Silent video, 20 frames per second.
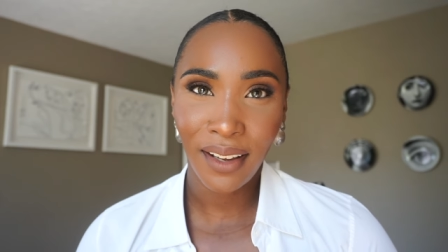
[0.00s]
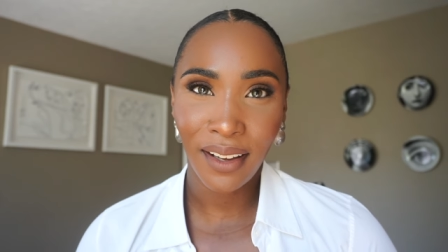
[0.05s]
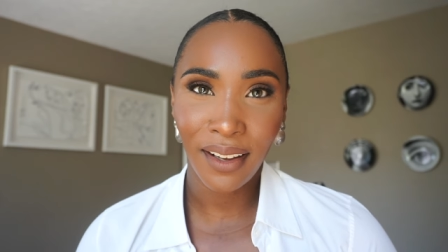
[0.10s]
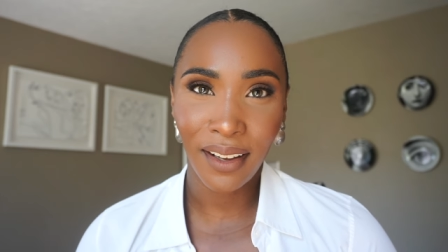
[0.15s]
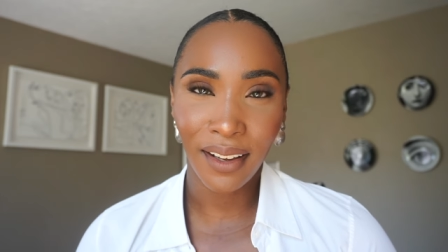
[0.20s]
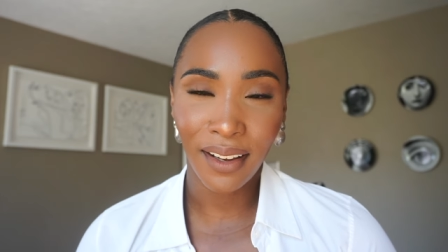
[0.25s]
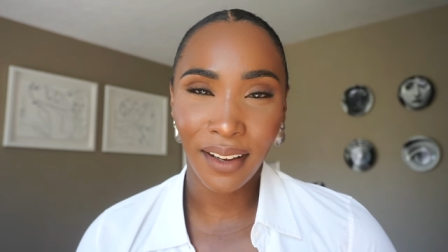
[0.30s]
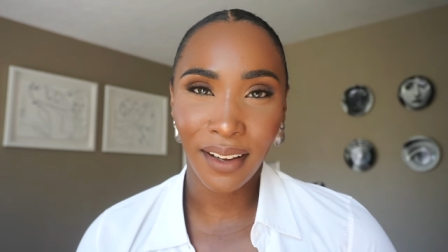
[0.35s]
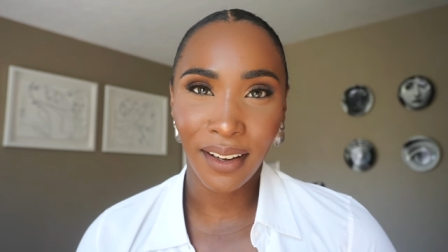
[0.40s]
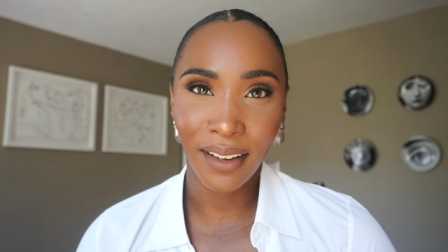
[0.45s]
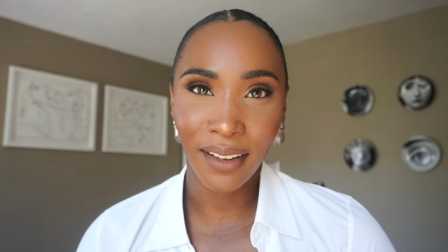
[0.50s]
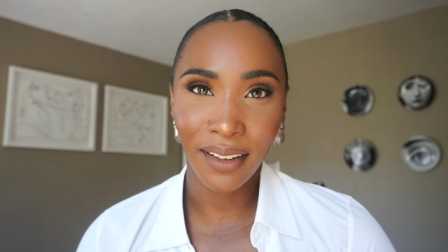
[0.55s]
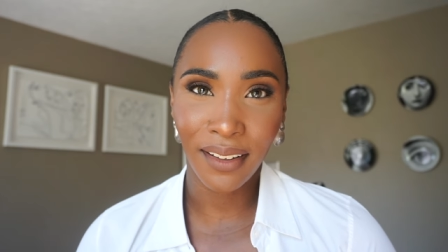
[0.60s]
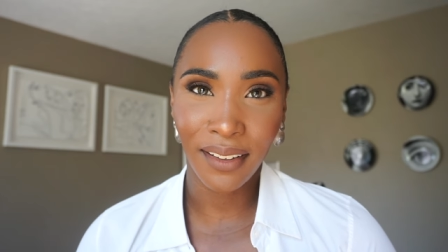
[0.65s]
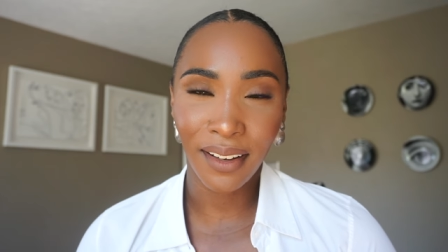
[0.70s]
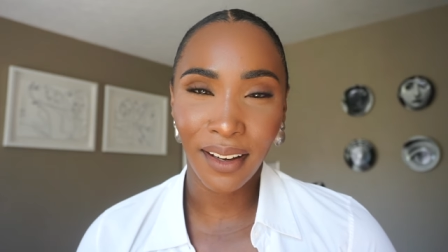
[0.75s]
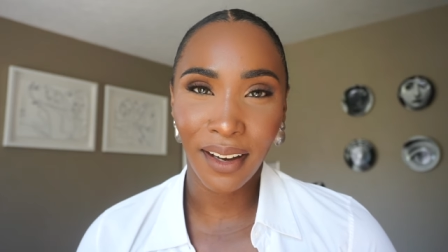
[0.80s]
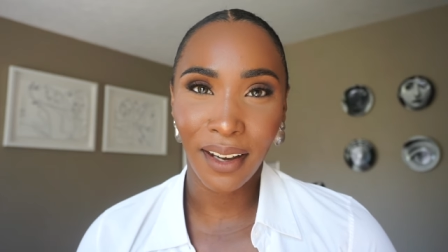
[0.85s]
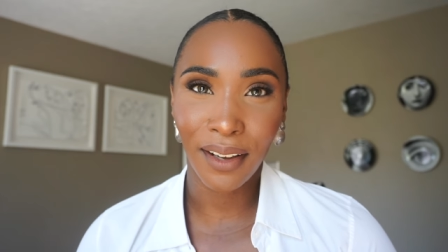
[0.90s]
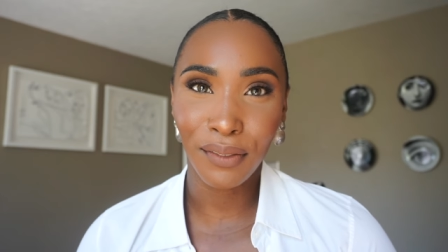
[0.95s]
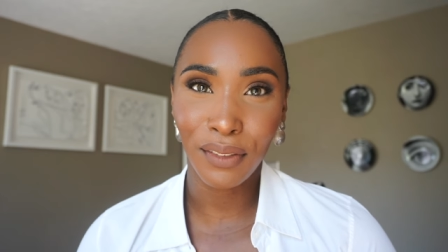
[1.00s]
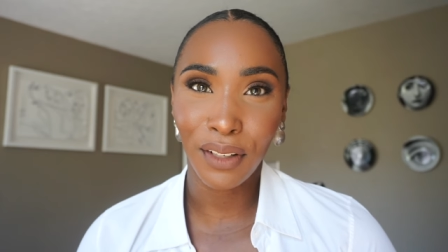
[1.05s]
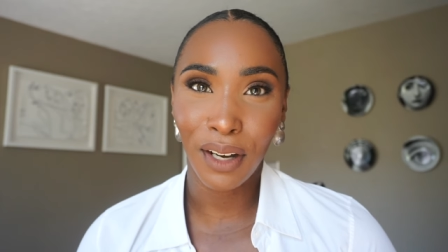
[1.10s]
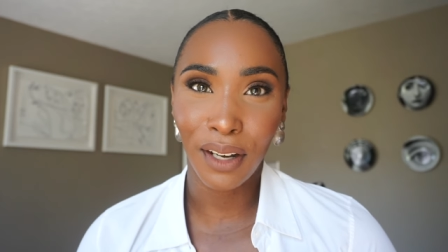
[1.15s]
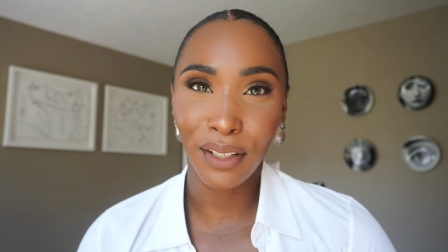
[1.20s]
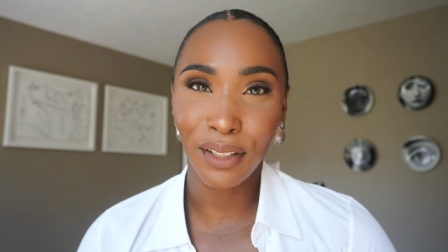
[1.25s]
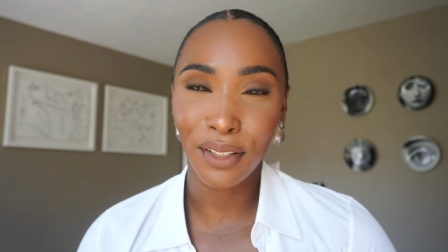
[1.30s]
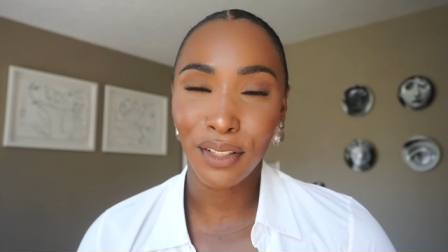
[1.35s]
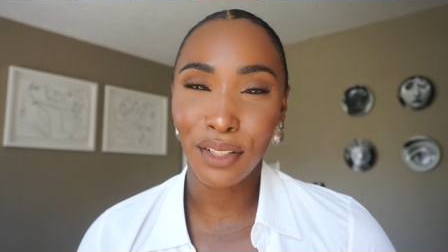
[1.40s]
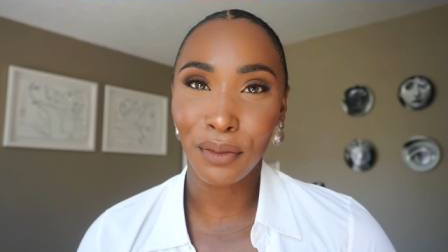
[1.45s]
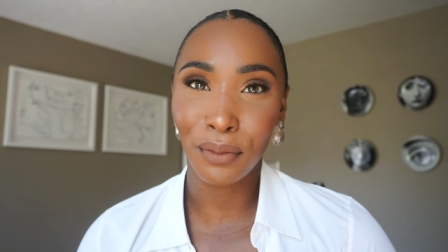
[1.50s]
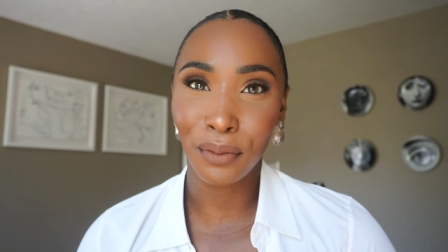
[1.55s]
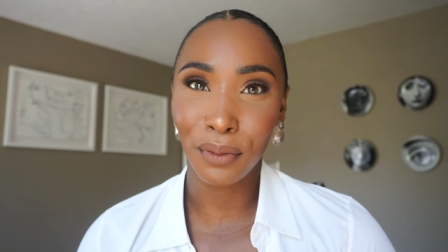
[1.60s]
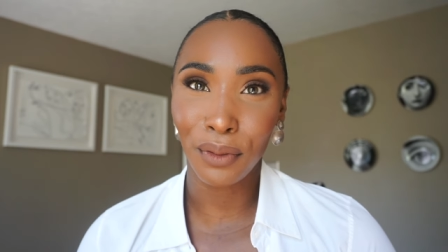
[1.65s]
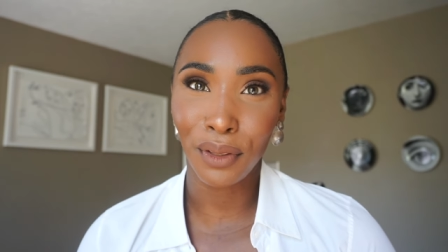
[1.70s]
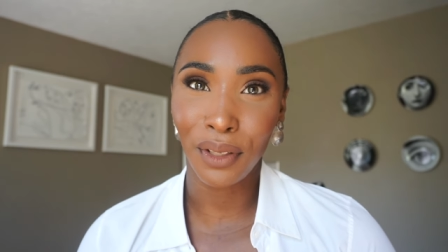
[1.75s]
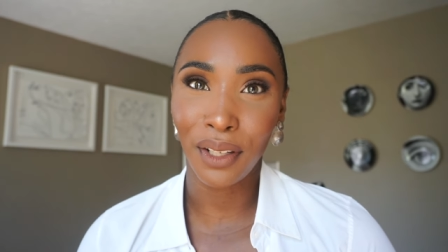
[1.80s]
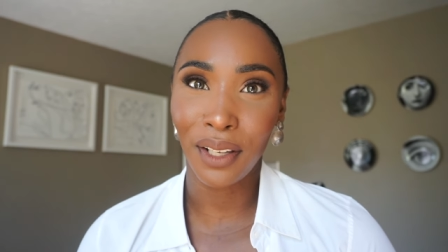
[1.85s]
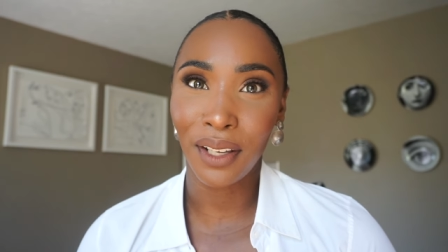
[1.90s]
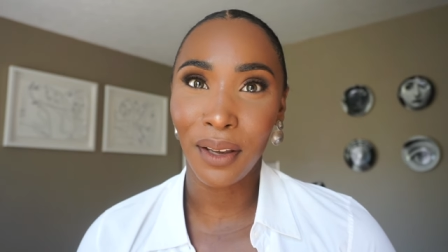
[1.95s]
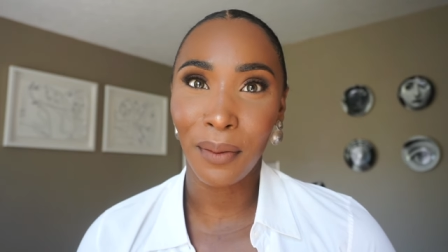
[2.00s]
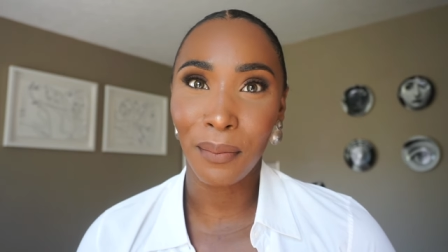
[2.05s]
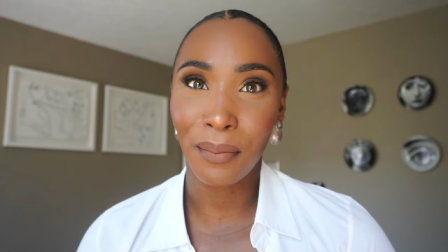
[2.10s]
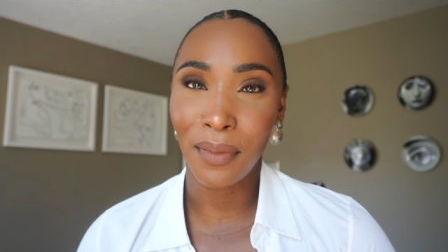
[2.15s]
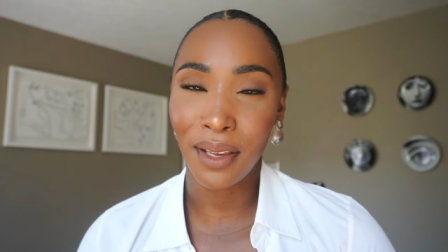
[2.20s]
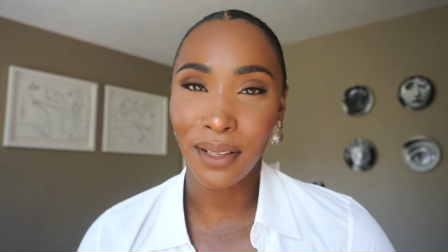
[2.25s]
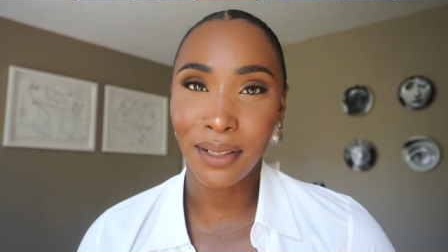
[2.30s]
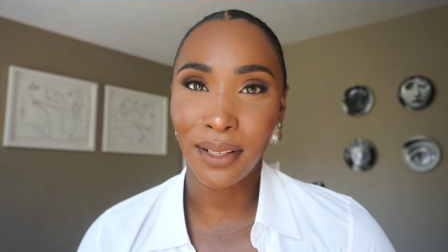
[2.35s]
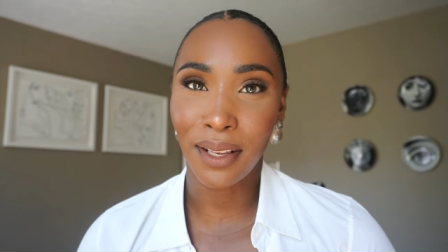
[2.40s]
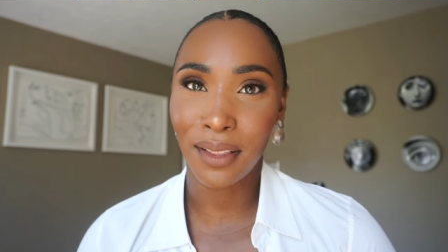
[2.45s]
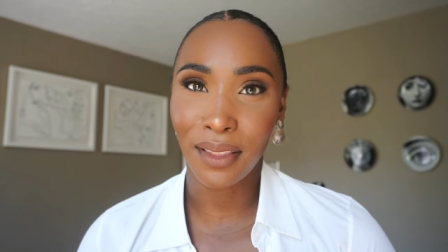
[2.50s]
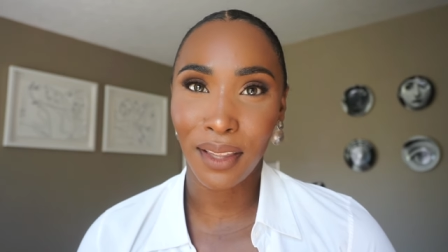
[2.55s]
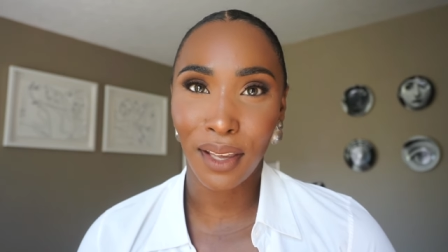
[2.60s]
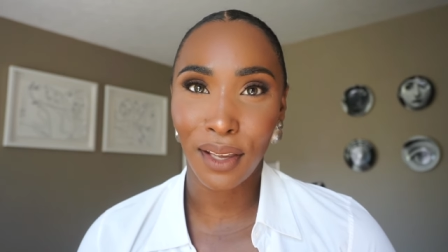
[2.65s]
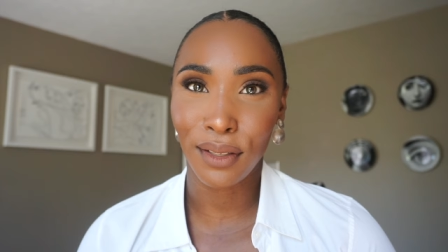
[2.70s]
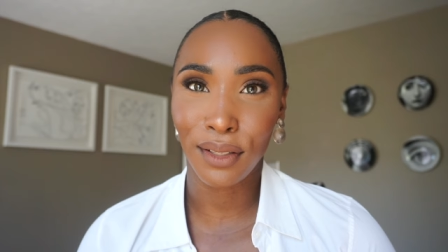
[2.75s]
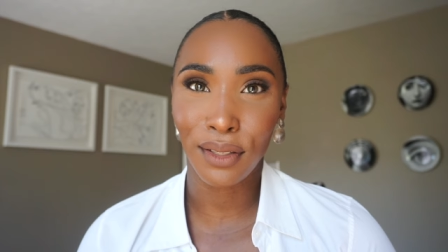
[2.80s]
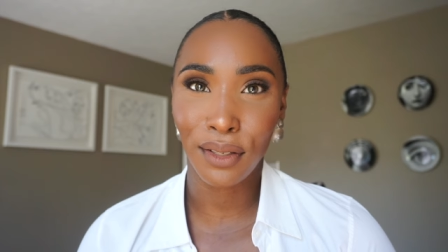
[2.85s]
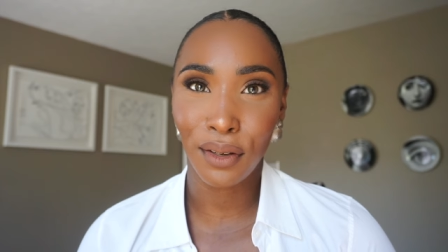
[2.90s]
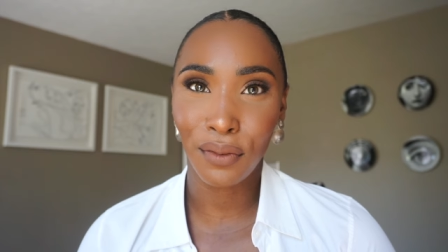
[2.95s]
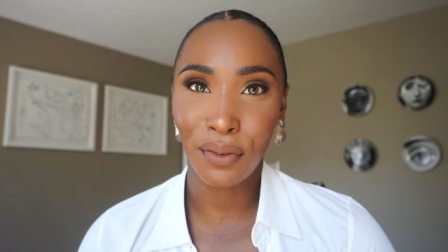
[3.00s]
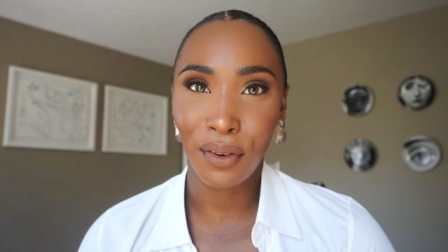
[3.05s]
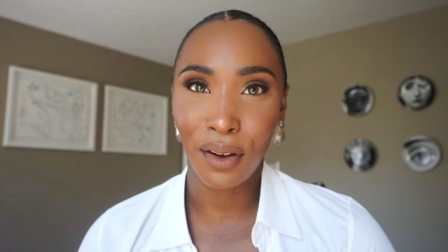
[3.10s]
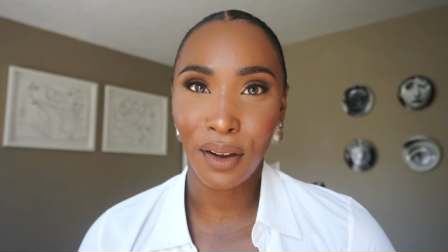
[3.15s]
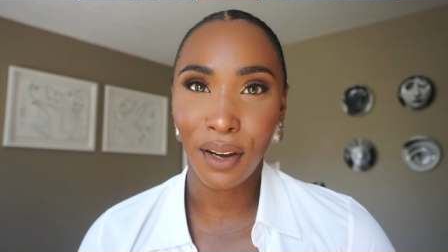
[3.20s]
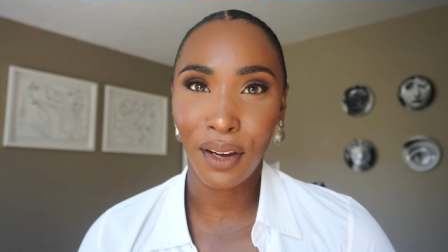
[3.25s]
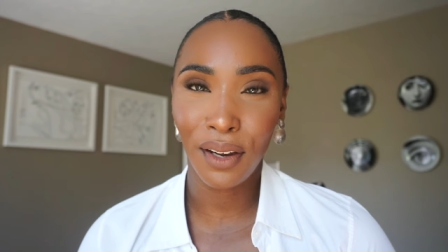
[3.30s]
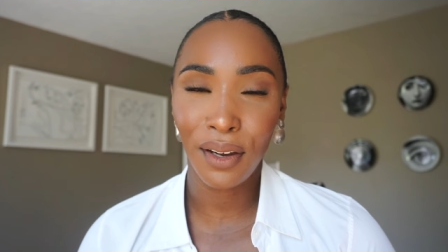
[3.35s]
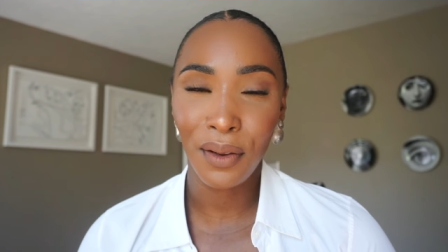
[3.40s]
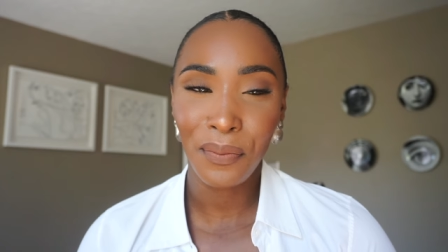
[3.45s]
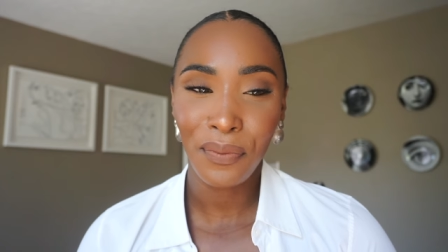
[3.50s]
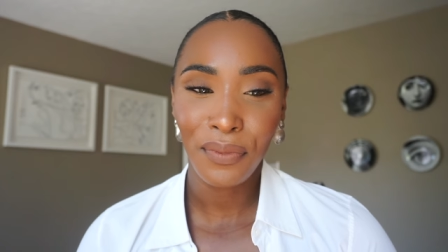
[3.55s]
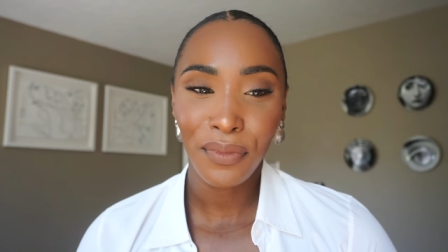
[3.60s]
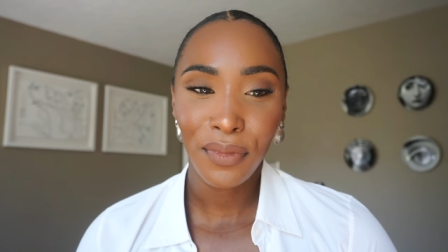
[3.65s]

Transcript: and I've gotten some really amazing things so far.